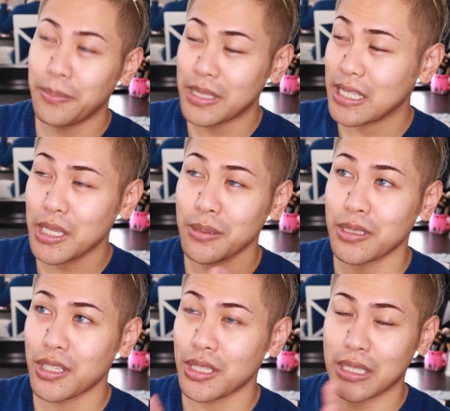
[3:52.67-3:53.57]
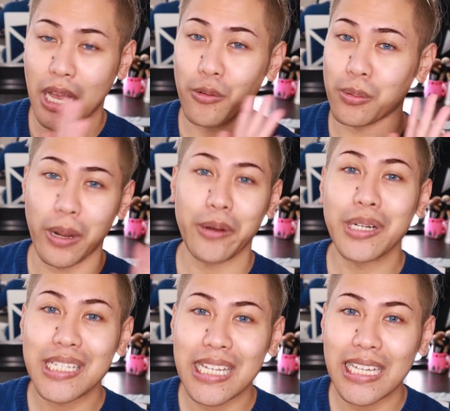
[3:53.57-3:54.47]
lipsticks were just a
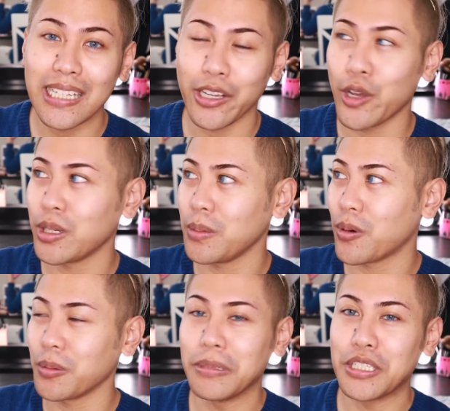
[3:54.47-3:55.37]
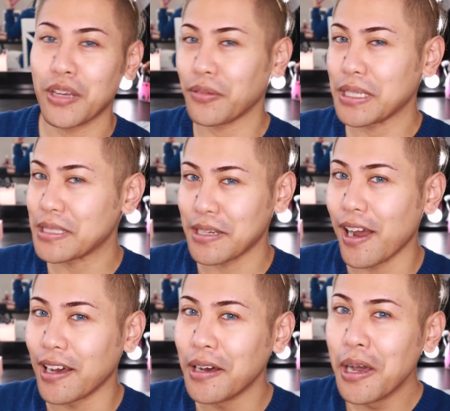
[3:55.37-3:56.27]
rarity, like only probably Jeffree
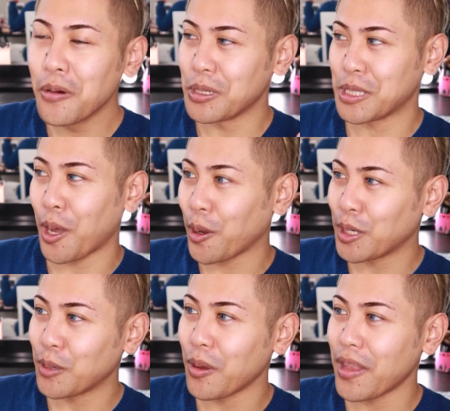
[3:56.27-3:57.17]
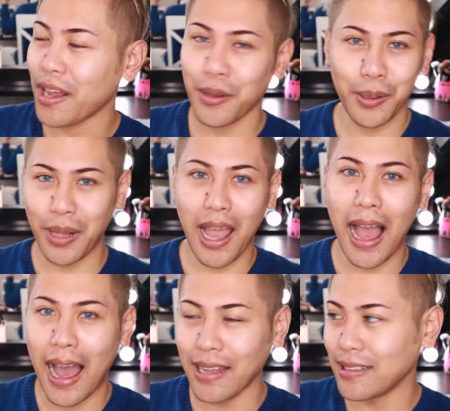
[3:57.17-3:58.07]
Star was the only one that
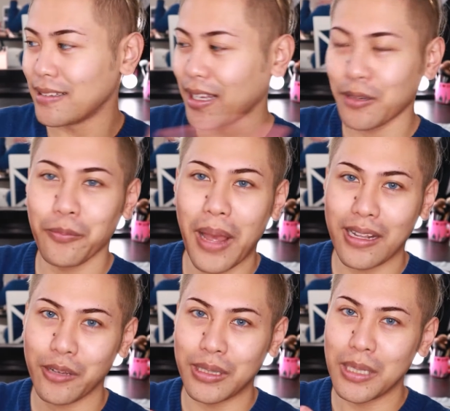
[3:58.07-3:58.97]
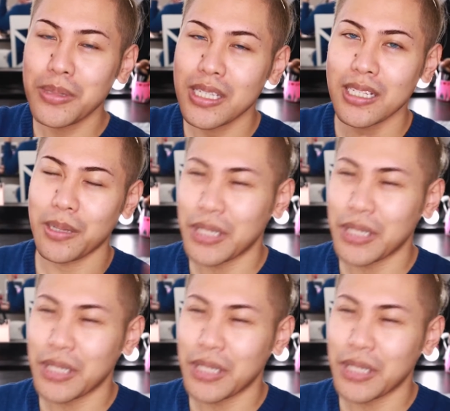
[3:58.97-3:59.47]
had like matte liquid lipsticks.